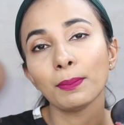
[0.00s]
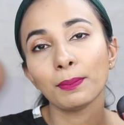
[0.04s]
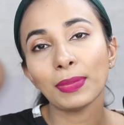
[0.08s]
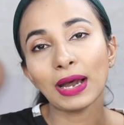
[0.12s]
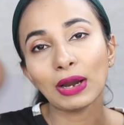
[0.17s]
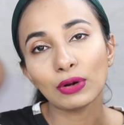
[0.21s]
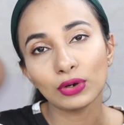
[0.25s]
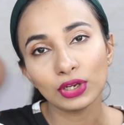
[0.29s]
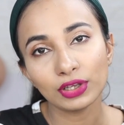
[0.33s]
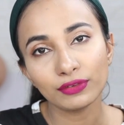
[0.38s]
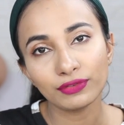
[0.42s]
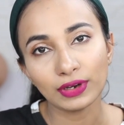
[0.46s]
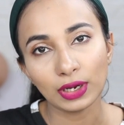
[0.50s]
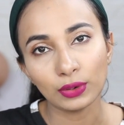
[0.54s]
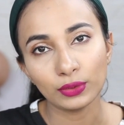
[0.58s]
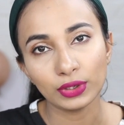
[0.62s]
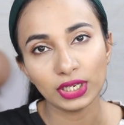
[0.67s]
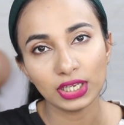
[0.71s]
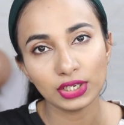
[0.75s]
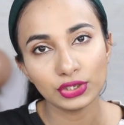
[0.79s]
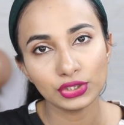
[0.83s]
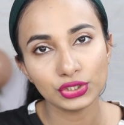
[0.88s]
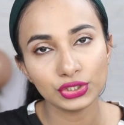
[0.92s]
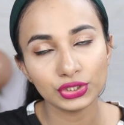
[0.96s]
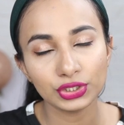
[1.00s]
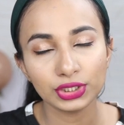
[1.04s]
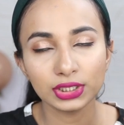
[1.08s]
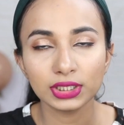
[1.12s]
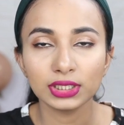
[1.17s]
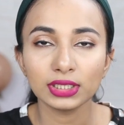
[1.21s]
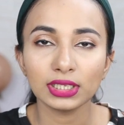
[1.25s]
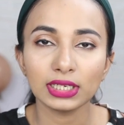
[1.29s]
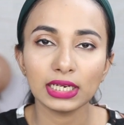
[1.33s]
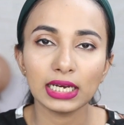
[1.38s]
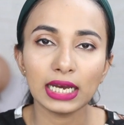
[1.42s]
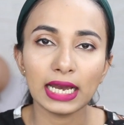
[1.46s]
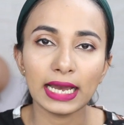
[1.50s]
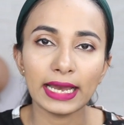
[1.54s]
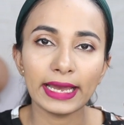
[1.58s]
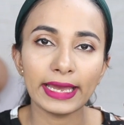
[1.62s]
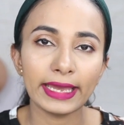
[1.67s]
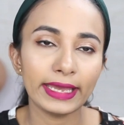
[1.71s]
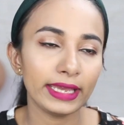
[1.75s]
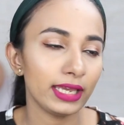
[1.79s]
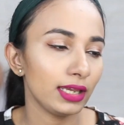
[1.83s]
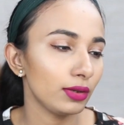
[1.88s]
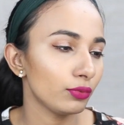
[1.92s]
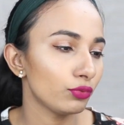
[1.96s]
powder foundation,
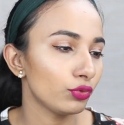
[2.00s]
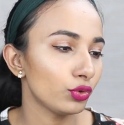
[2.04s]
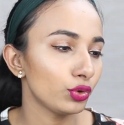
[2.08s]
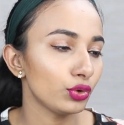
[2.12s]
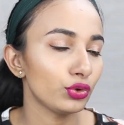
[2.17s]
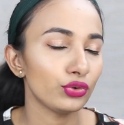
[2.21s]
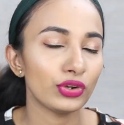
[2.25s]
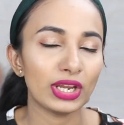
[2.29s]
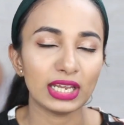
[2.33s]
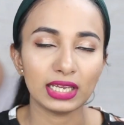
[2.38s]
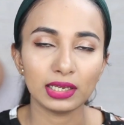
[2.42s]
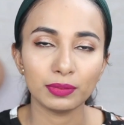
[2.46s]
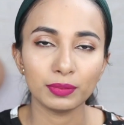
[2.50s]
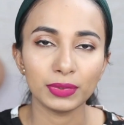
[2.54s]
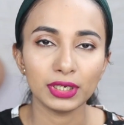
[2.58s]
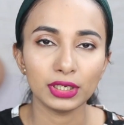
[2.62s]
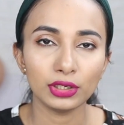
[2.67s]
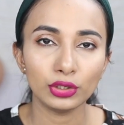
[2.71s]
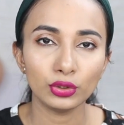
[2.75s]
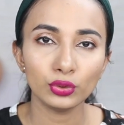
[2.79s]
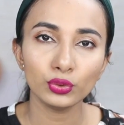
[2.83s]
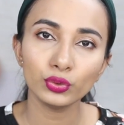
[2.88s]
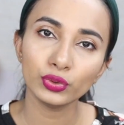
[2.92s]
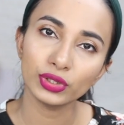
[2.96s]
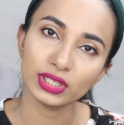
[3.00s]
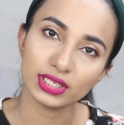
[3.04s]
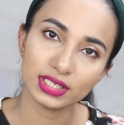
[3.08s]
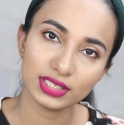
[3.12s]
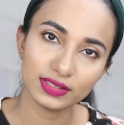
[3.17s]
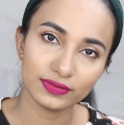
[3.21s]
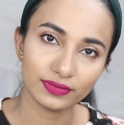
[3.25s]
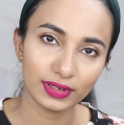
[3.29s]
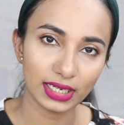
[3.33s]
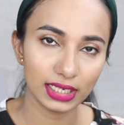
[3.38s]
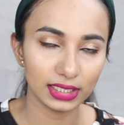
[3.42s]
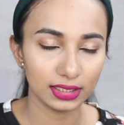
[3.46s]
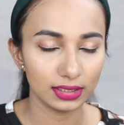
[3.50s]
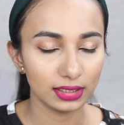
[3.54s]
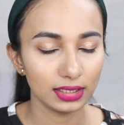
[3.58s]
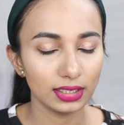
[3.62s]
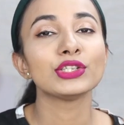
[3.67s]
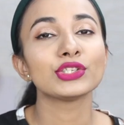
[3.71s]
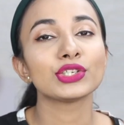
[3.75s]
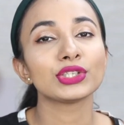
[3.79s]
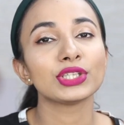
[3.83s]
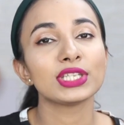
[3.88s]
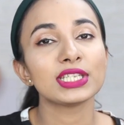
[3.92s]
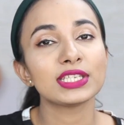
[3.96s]
I would recommend you this one.
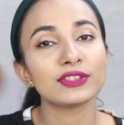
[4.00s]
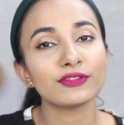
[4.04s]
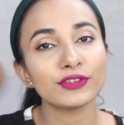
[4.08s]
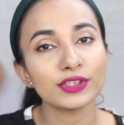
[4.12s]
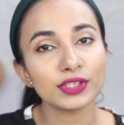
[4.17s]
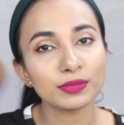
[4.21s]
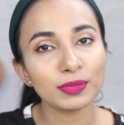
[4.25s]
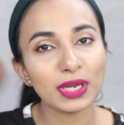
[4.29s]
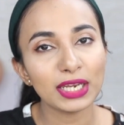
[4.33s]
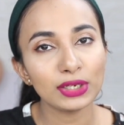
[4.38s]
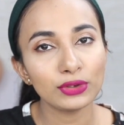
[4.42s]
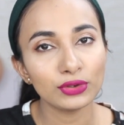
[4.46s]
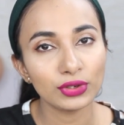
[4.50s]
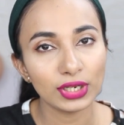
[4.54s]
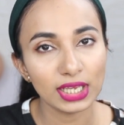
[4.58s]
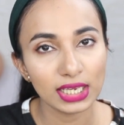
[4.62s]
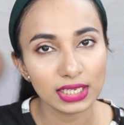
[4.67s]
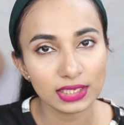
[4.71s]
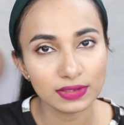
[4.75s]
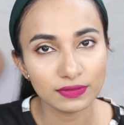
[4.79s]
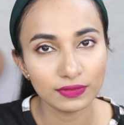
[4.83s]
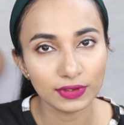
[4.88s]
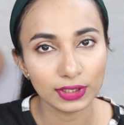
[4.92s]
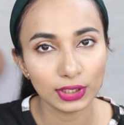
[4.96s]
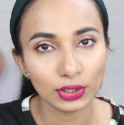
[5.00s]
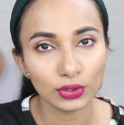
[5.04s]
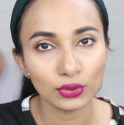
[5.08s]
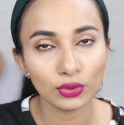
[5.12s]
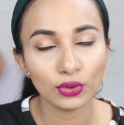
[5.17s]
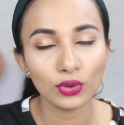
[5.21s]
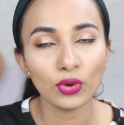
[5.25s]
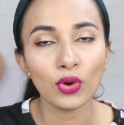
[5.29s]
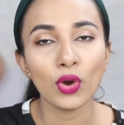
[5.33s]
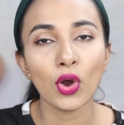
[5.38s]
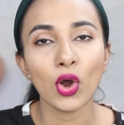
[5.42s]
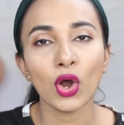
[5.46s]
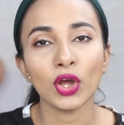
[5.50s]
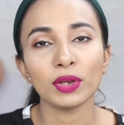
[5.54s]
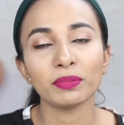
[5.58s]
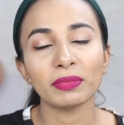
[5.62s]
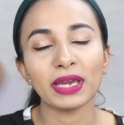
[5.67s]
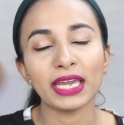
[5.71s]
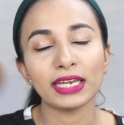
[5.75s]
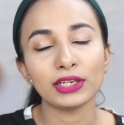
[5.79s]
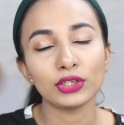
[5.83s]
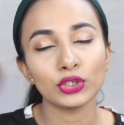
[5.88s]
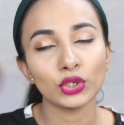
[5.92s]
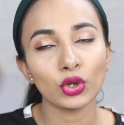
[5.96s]
So this was my today's video on
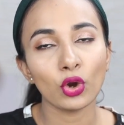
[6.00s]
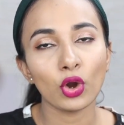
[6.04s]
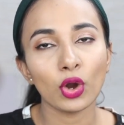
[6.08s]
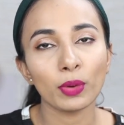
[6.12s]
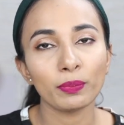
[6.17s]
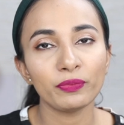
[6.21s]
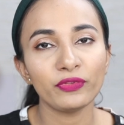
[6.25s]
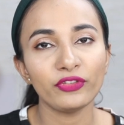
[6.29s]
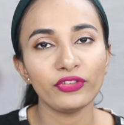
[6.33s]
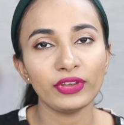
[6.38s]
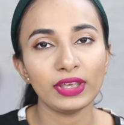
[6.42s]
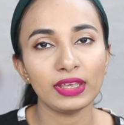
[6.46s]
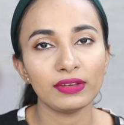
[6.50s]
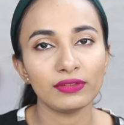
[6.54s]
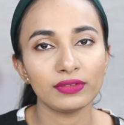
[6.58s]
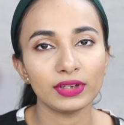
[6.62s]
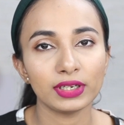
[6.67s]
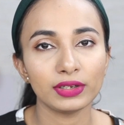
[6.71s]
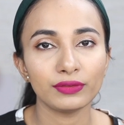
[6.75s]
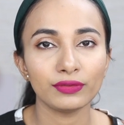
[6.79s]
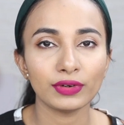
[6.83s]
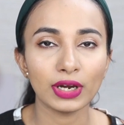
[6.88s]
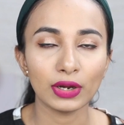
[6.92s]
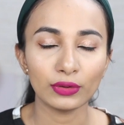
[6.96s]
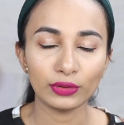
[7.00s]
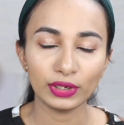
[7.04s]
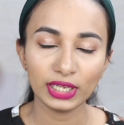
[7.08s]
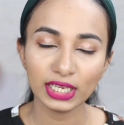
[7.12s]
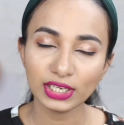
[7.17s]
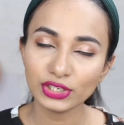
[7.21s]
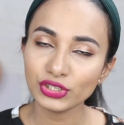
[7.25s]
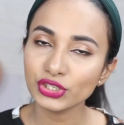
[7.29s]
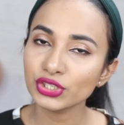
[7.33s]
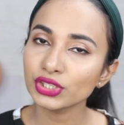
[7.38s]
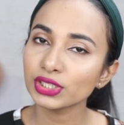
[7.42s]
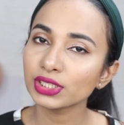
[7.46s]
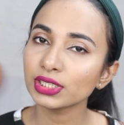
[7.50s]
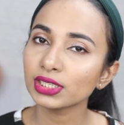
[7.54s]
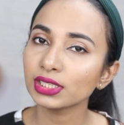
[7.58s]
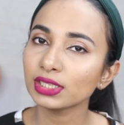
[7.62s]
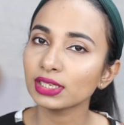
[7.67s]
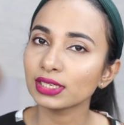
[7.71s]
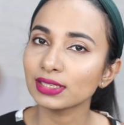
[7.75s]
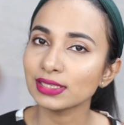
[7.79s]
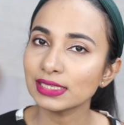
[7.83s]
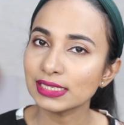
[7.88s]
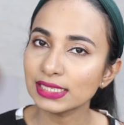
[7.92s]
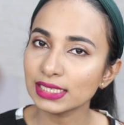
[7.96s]
my top favorite foundation,
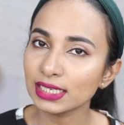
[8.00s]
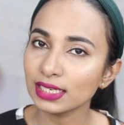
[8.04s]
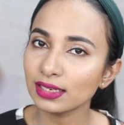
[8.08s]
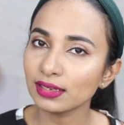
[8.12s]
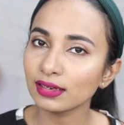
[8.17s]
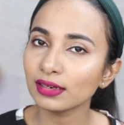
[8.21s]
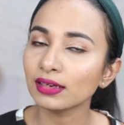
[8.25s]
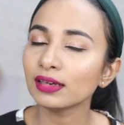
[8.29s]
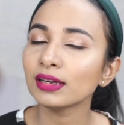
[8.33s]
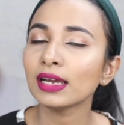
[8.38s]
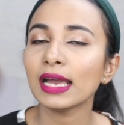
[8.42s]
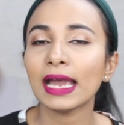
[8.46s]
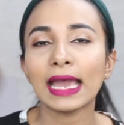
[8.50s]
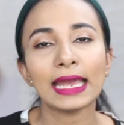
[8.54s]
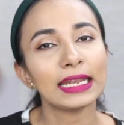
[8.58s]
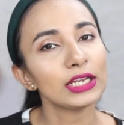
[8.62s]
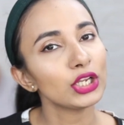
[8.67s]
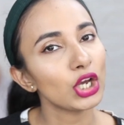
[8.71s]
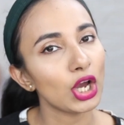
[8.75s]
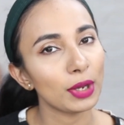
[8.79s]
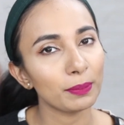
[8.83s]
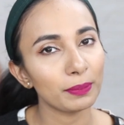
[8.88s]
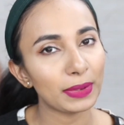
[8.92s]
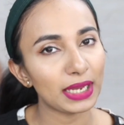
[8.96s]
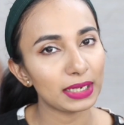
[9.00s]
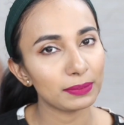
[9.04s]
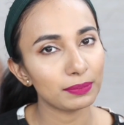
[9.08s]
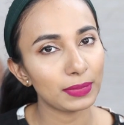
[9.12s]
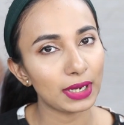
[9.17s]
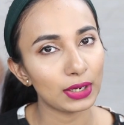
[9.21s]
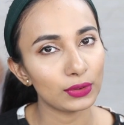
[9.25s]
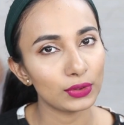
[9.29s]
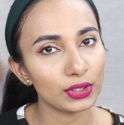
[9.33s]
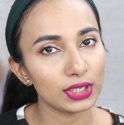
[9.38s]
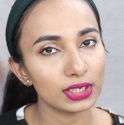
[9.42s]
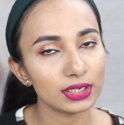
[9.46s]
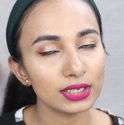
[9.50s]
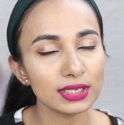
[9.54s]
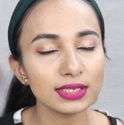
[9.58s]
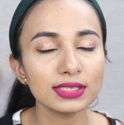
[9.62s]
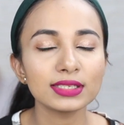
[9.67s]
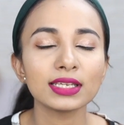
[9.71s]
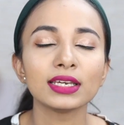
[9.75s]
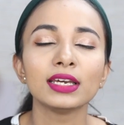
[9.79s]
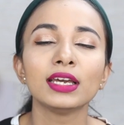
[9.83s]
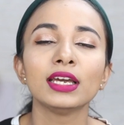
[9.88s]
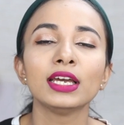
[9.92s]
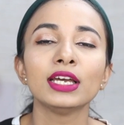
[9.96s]
concealer and compact
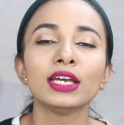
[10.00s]
powders.